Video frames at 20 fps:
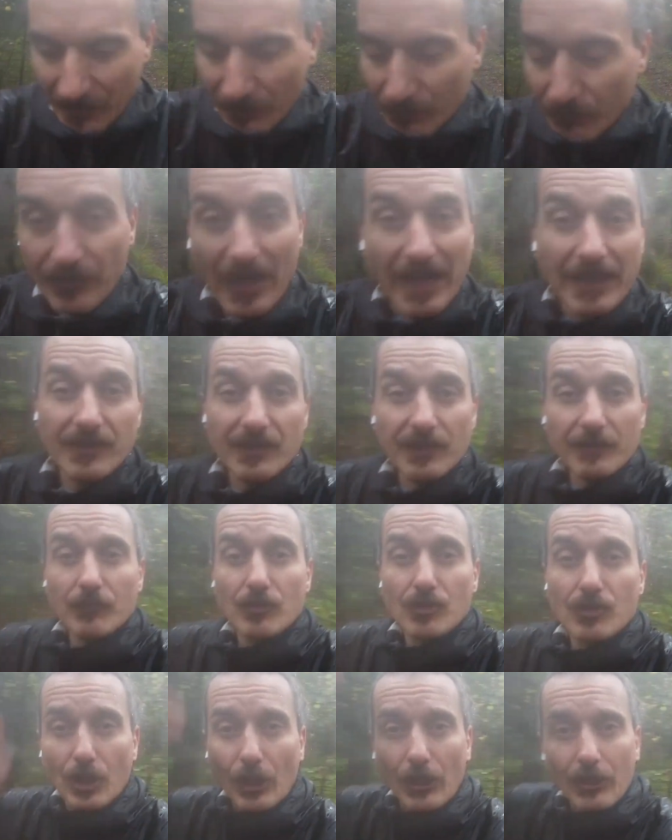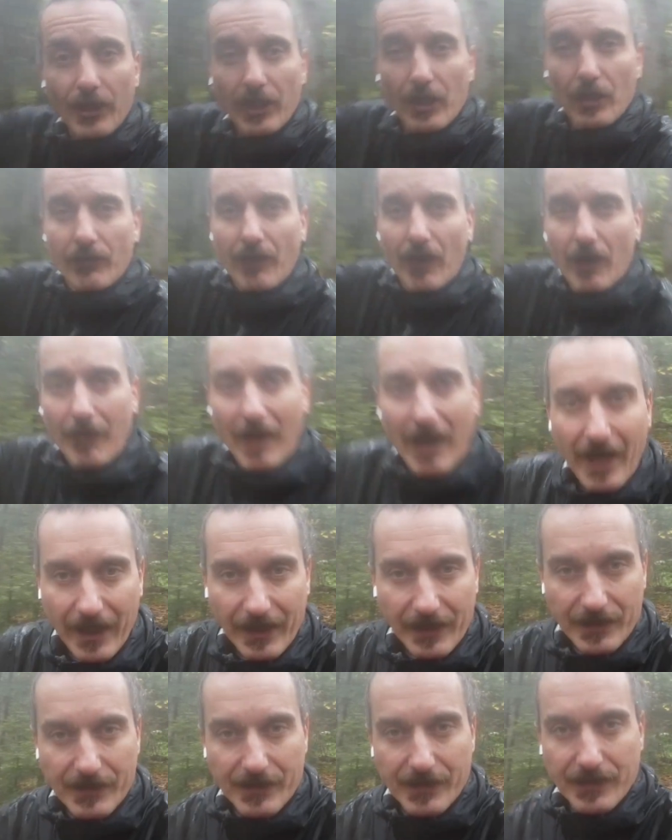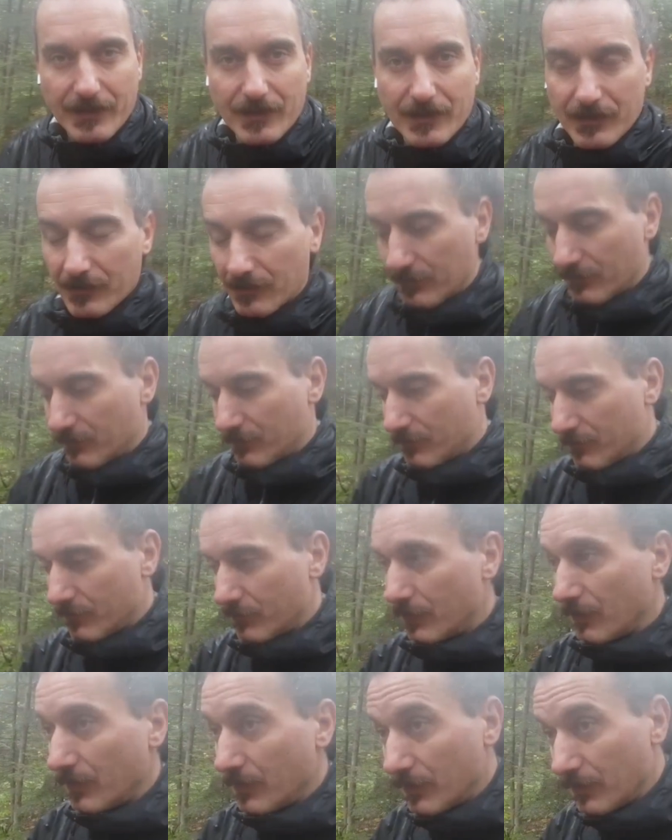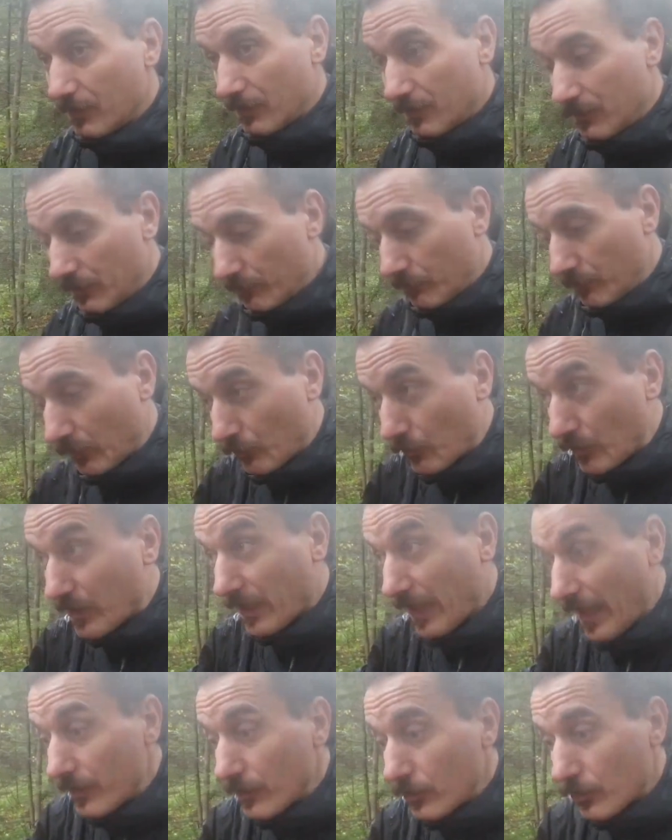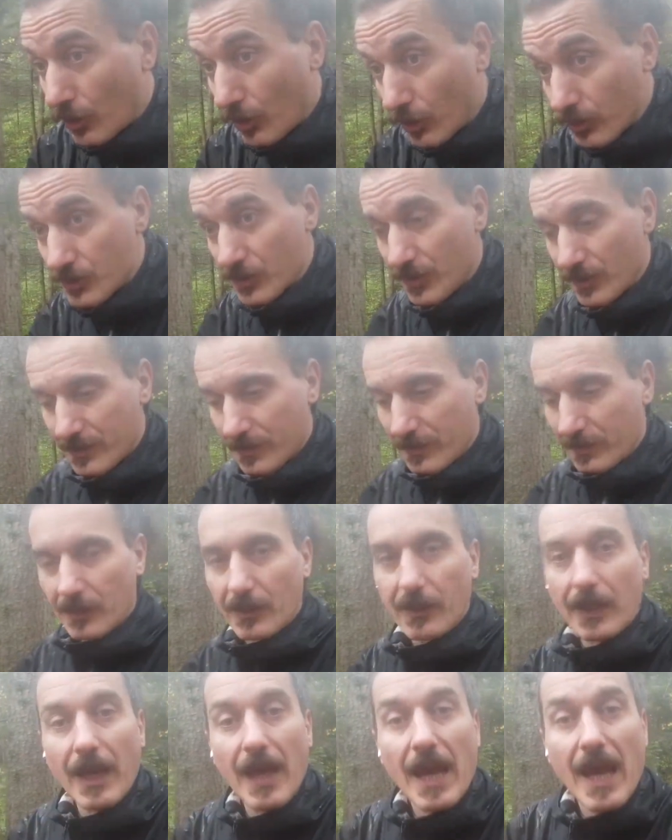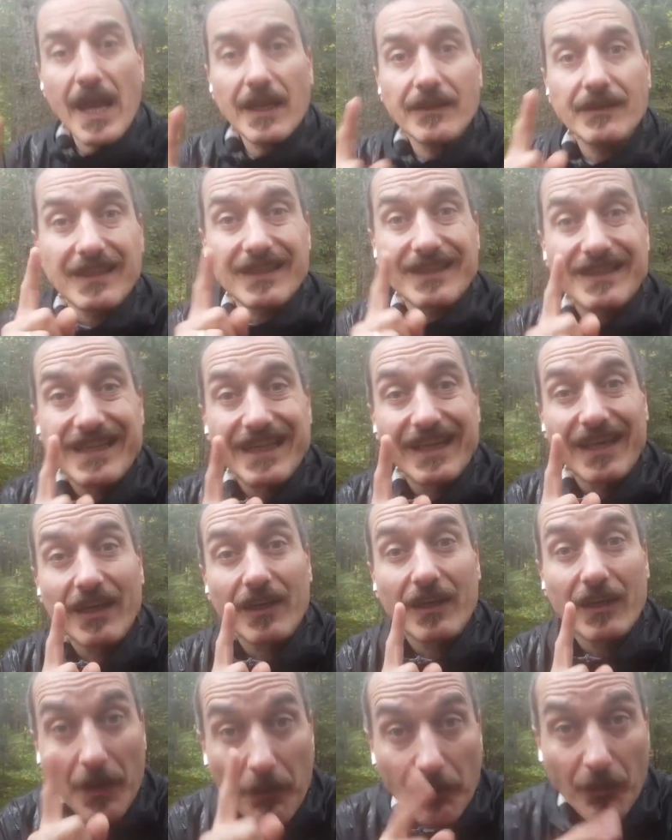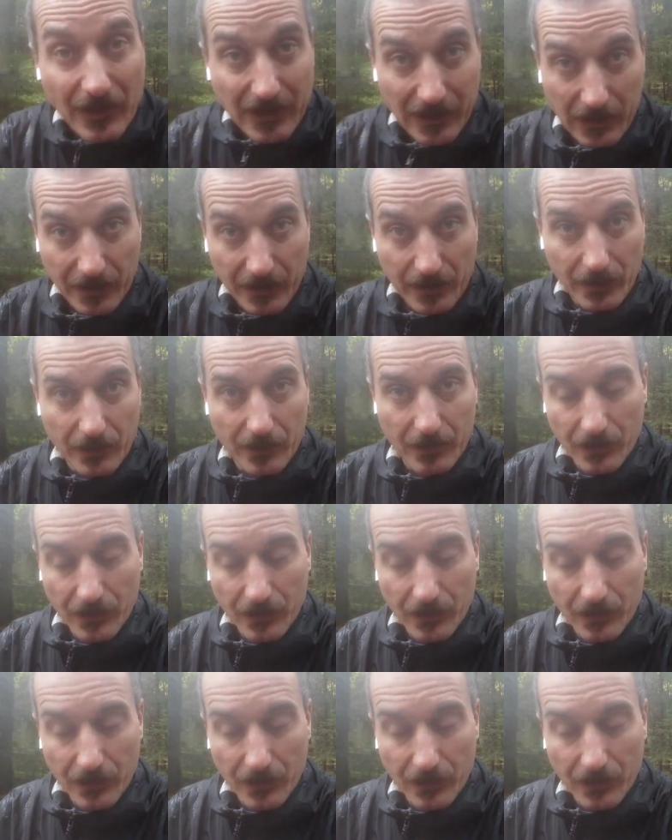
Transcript: random turning of our minds. But we can consciously and deliberately